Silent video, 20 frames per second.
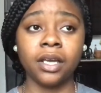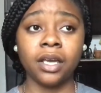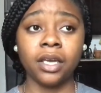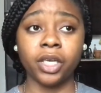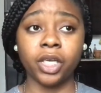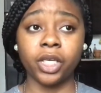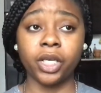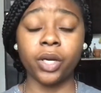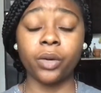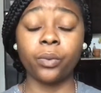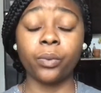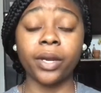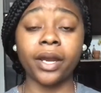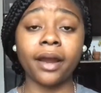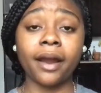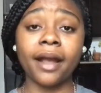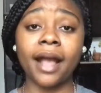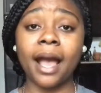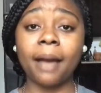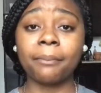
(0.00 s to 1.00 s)
you know
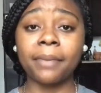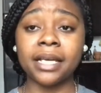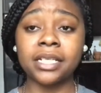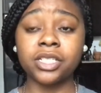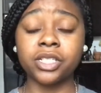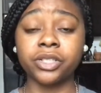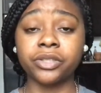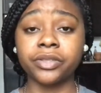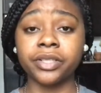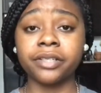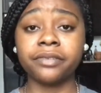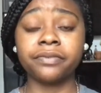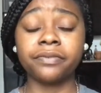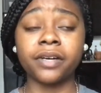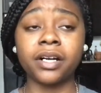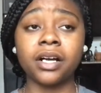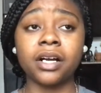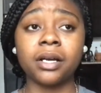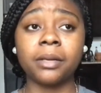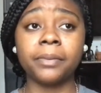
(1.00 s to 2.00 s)
where i got my degree
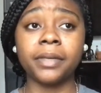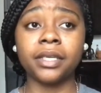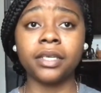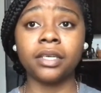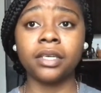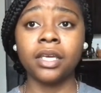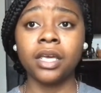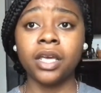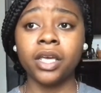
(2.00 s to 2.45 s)
from and